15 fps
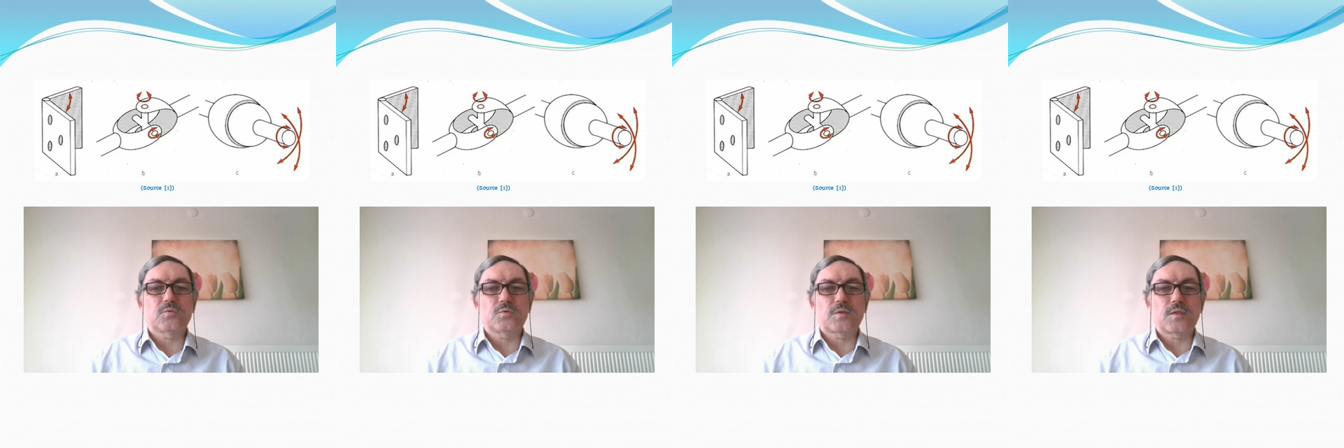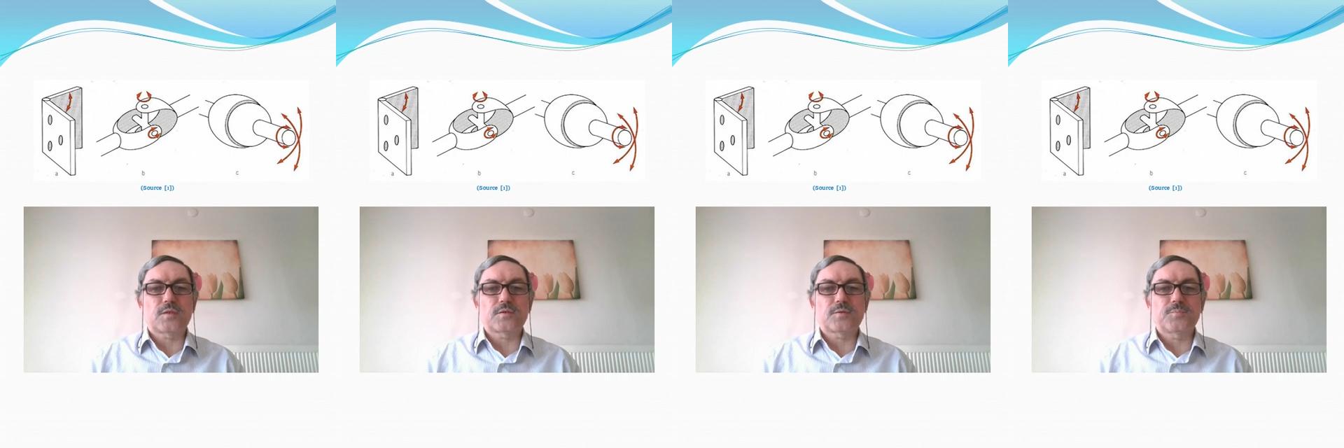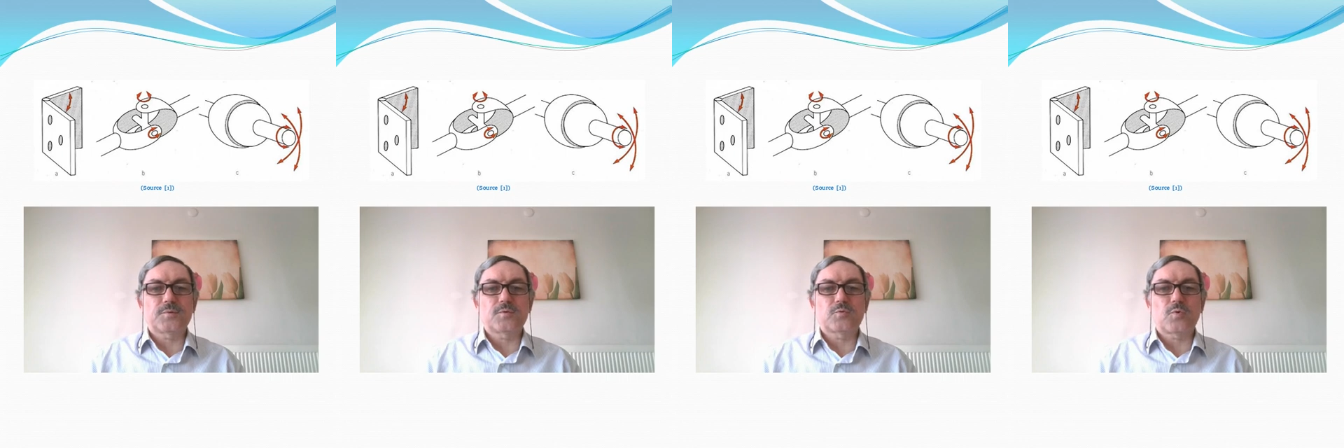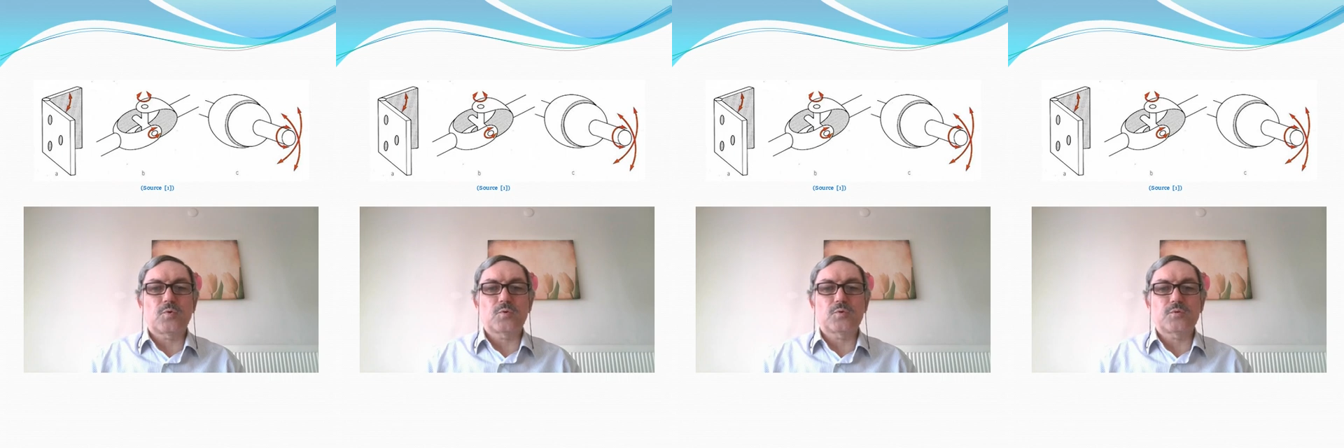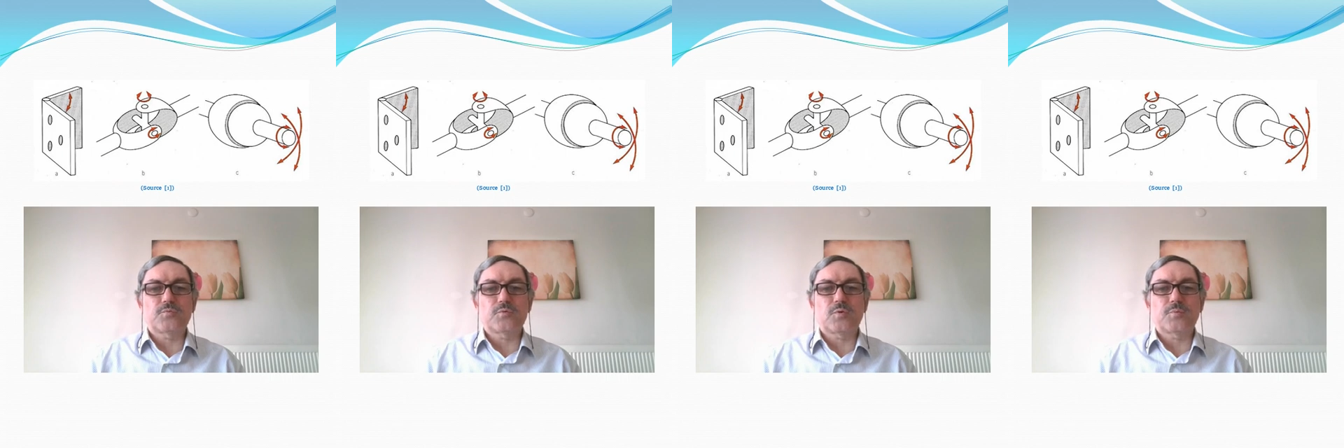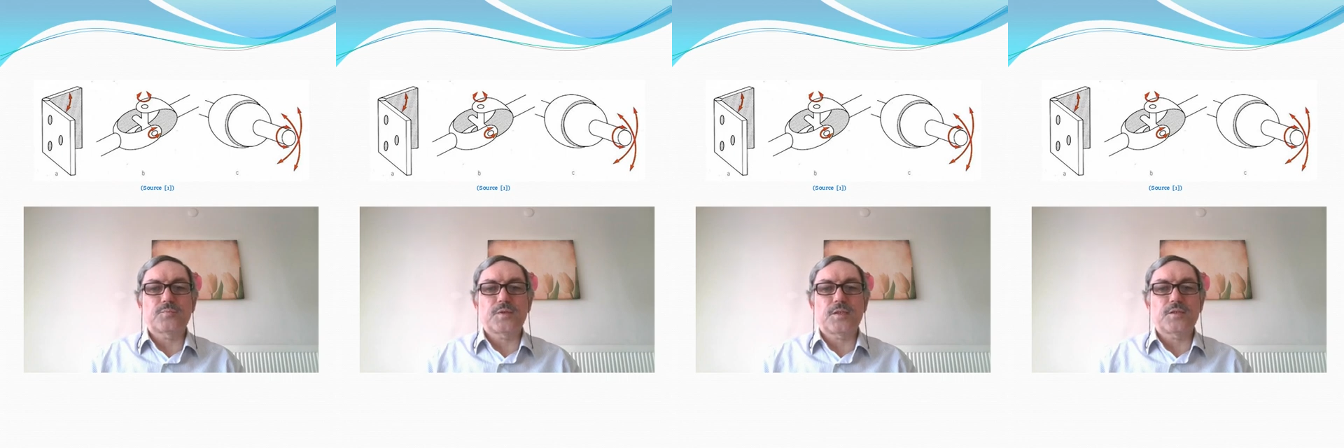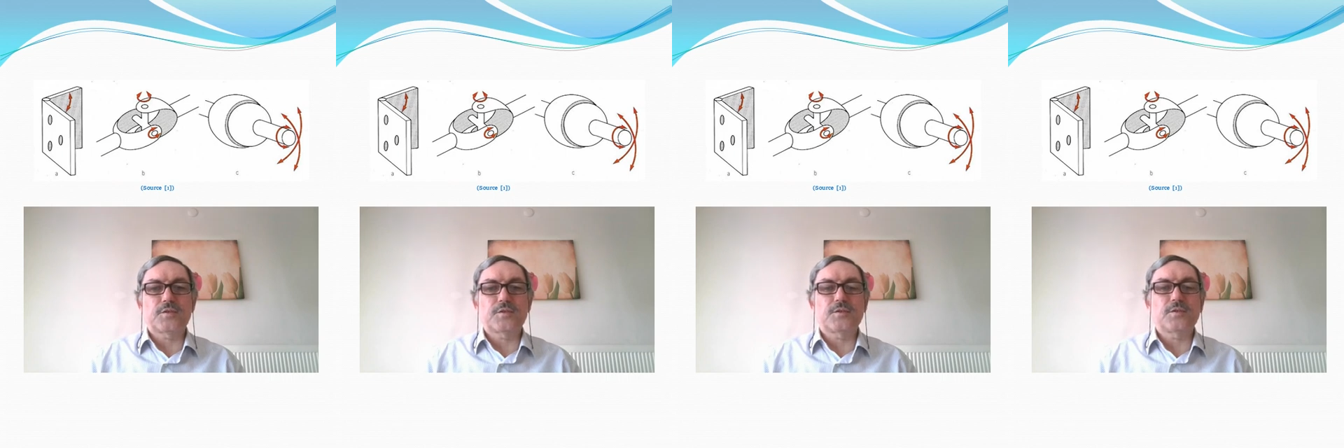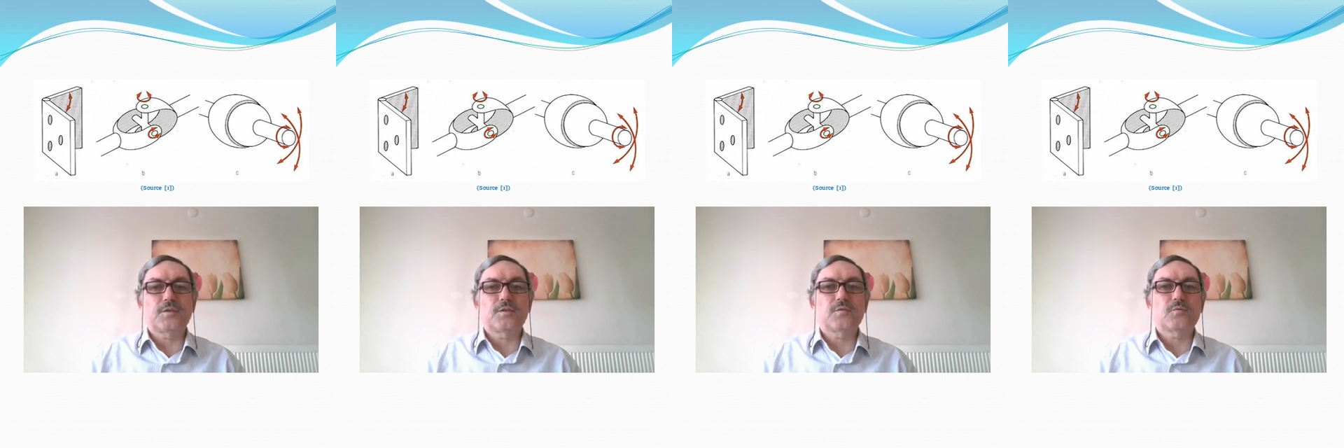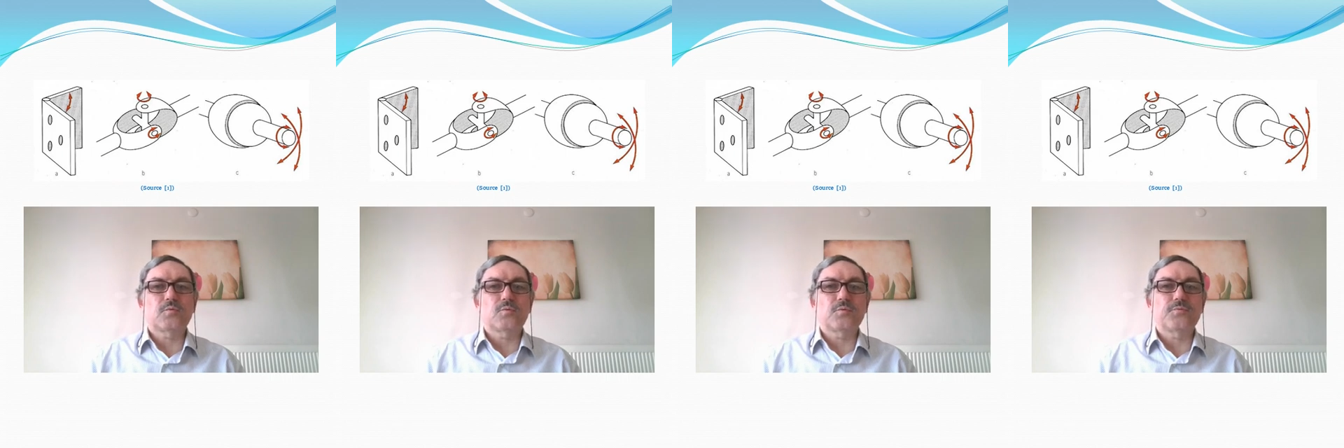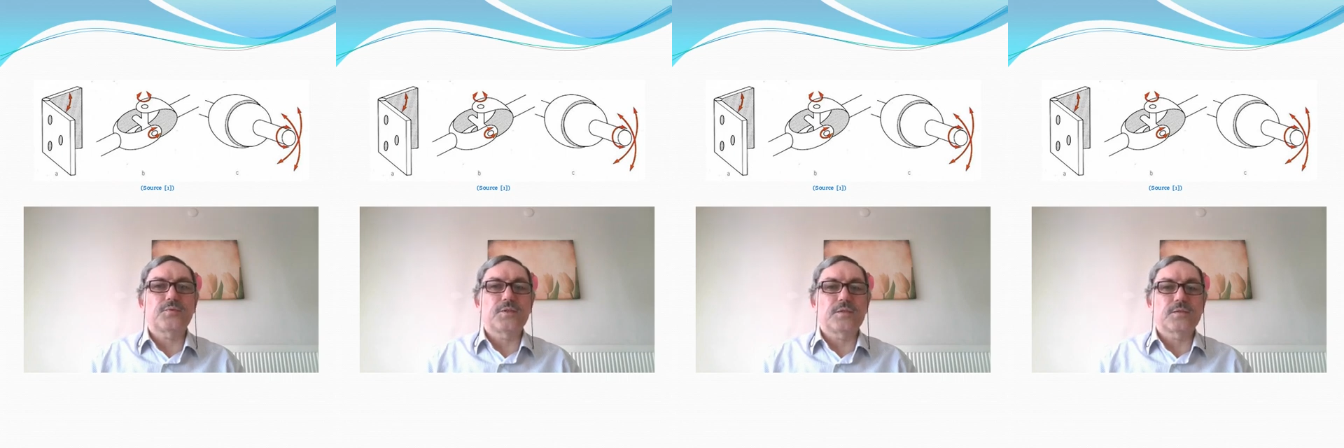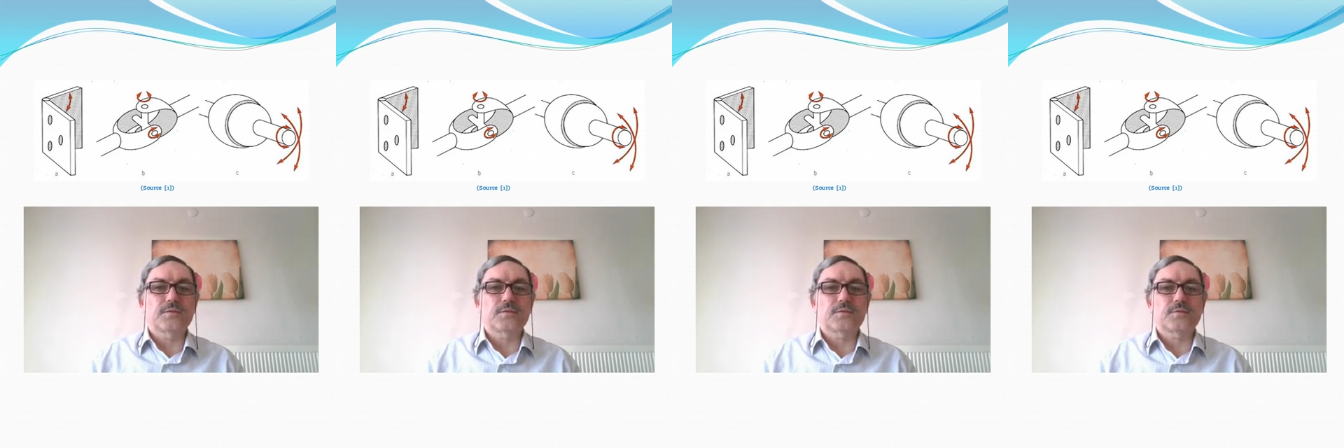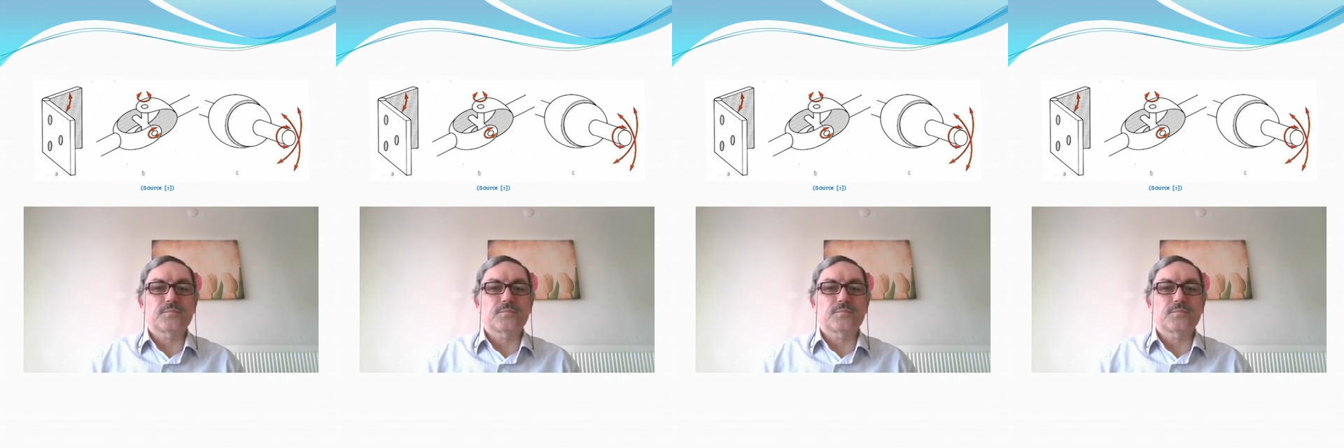transmit torque from the engine to the wheels.